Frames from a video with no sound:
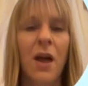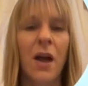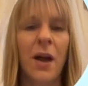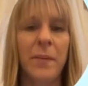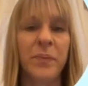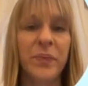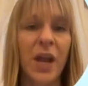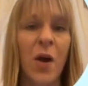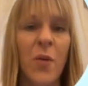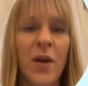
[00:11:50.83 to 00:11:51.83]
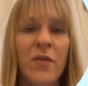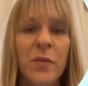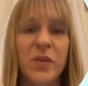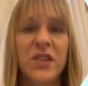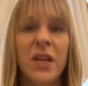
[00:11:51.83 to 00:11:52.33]
Um, however,
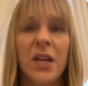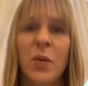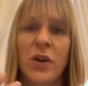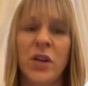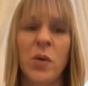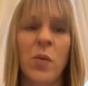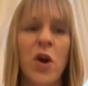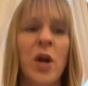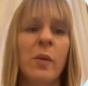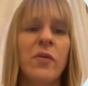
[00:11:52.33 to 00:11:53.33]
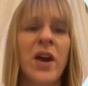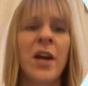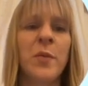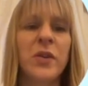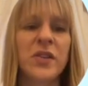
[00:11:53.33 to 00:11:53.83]
particularly when you're working with
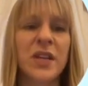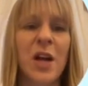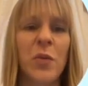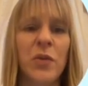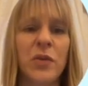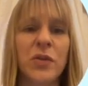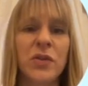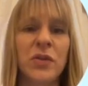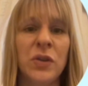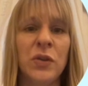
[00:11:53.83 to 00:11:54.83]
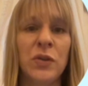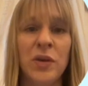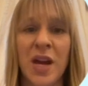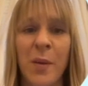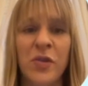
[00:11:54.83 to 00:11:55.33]
animal cell walls, due to
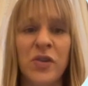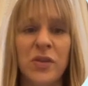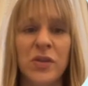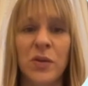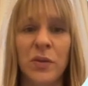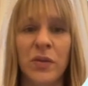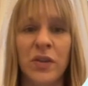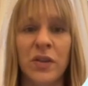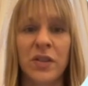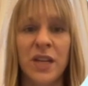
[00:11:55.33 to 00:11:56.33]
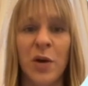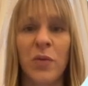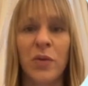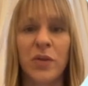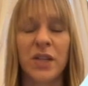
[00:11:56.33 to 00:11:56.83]
the absence of the, the cell
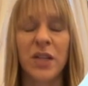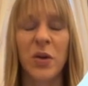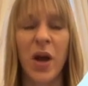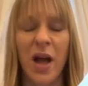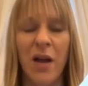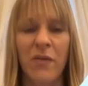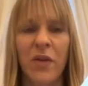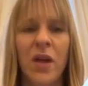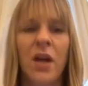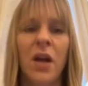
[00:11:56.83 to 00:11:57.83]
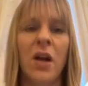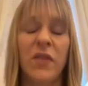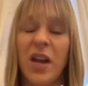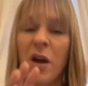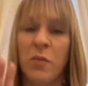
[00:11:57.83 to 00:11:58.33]
walls that you have, uh,
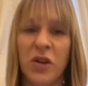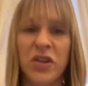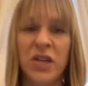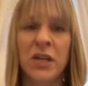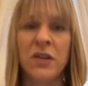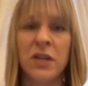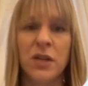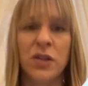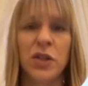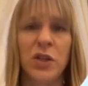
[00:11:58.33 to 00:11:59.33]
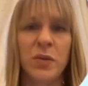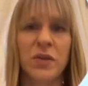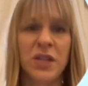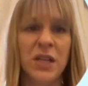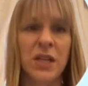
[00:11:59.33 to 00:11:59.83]
they are much easier. So you will
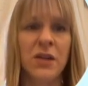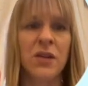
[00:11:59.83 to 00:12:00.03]
see